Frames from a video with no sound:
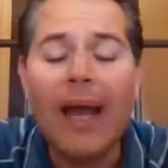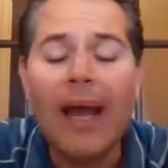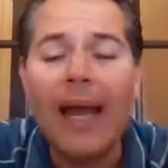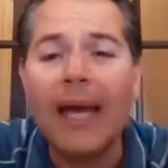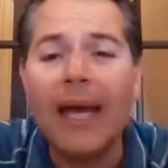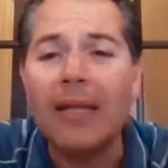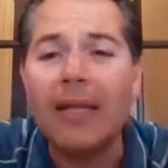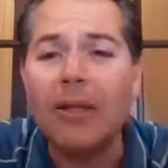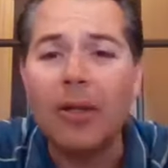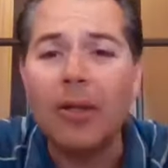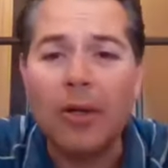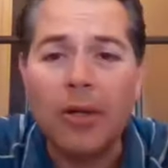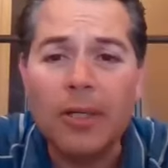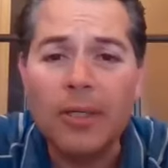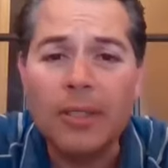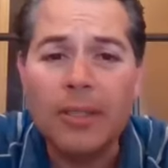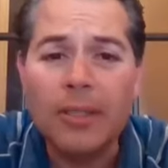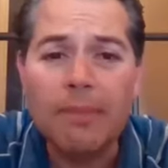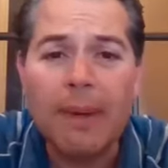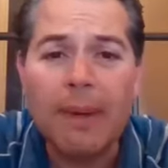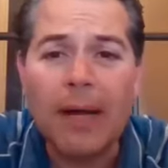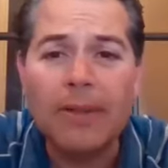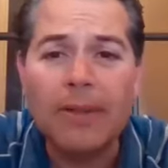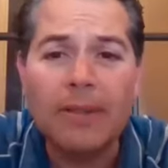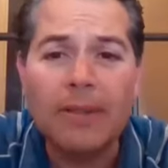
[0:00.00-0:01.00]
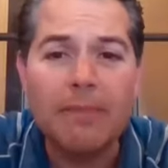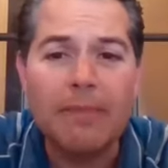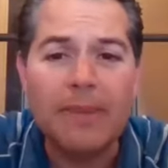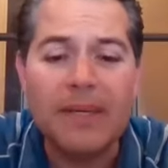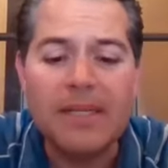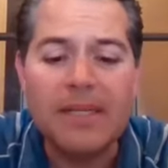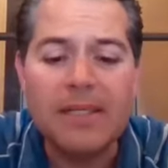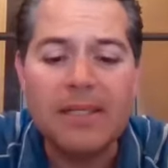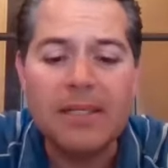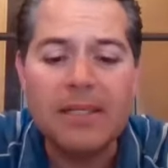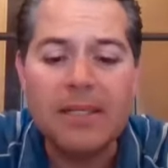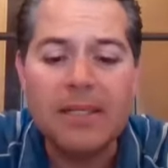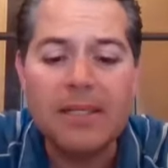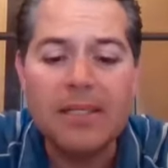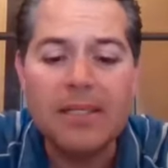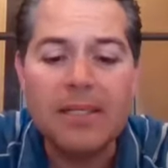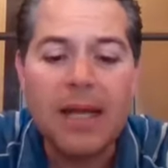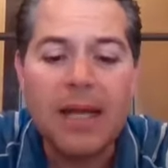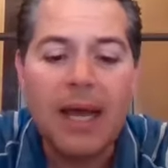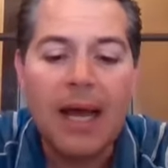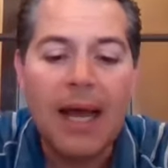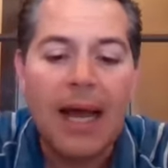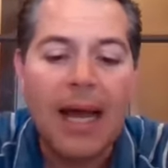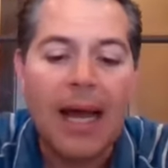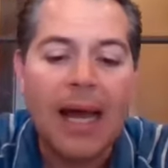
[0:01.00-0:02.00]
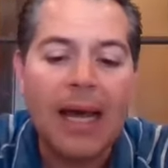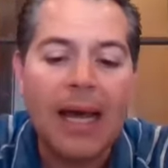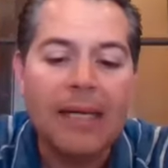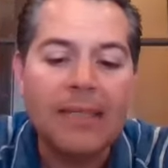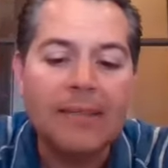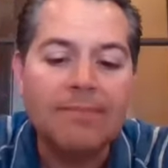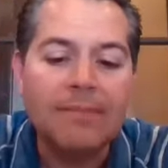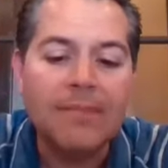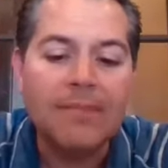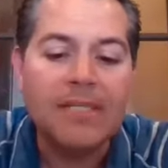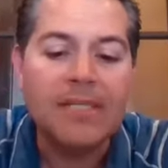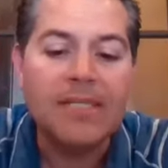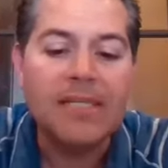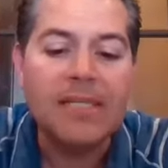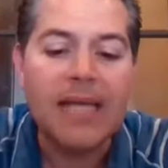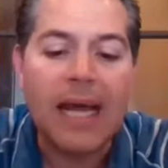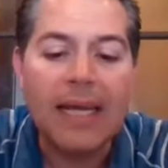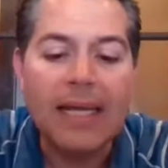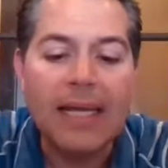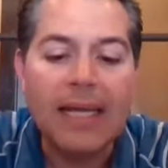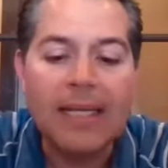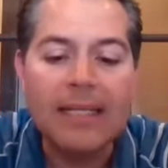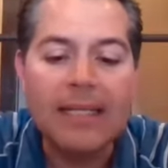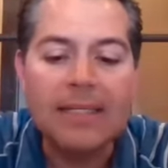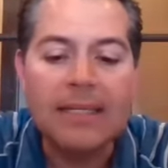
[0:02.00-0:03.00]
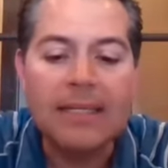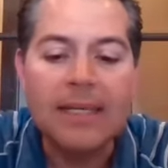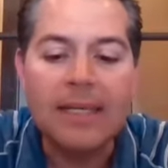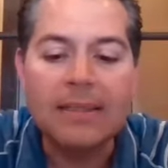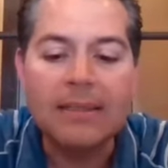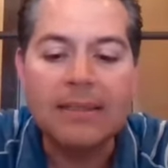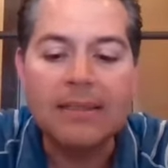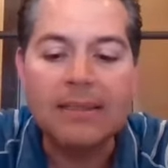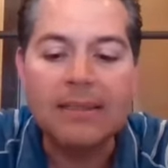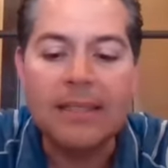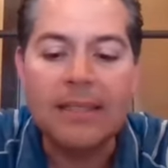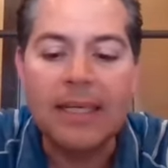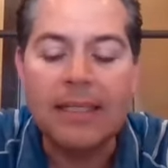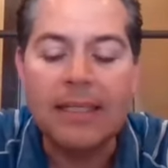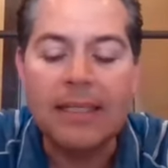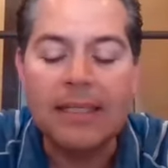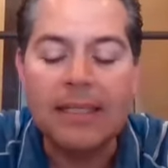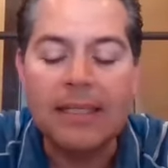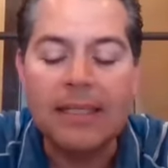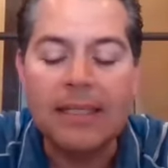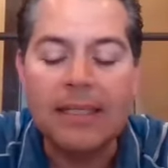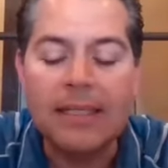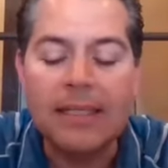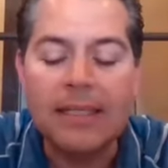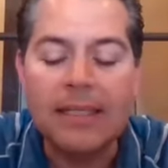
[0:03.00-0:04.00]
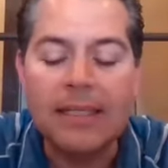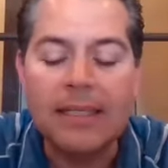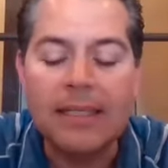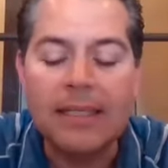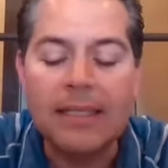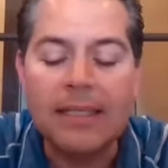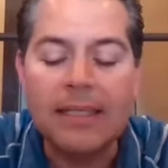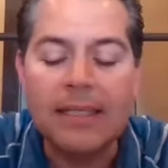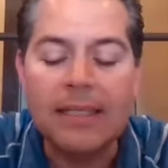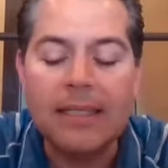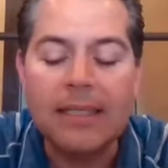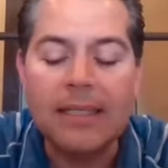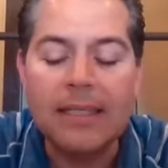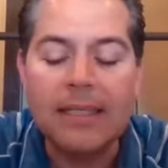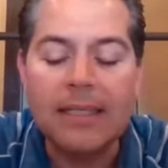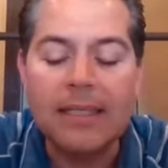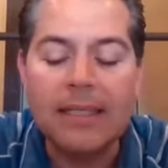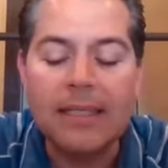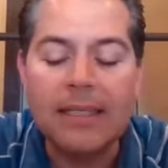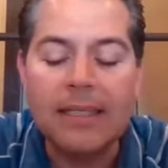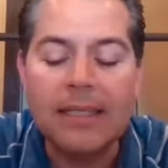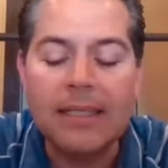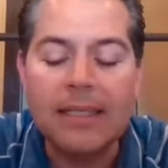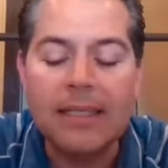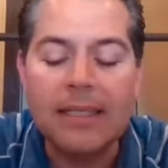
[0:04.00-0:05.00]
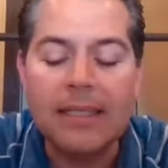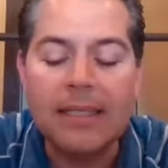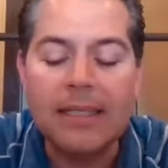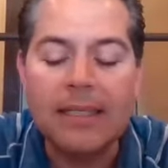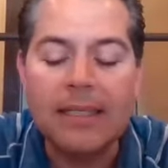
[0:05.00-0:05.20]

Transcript: had learned about the business. I decided that it was time for me to open my